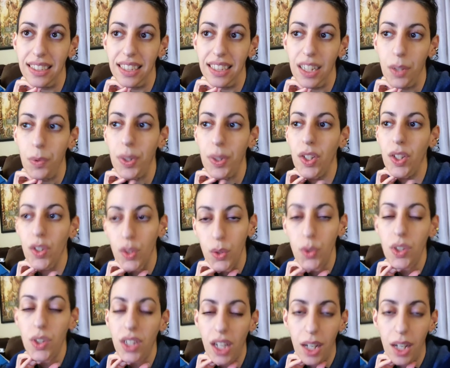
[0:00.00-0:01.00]
it would
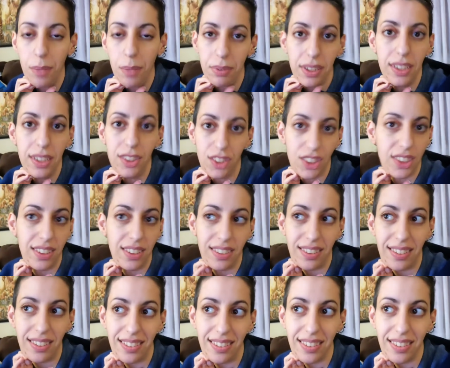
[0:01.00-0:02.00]
include
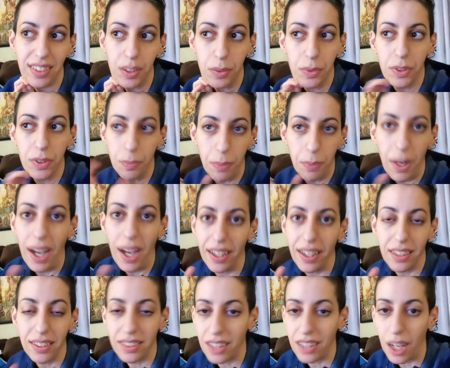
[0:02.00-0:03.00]
compilations, because
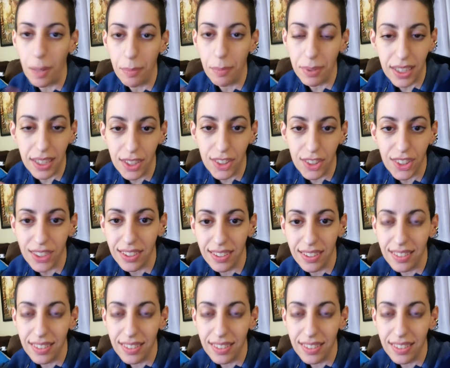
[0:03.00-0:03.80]
compile, compilation.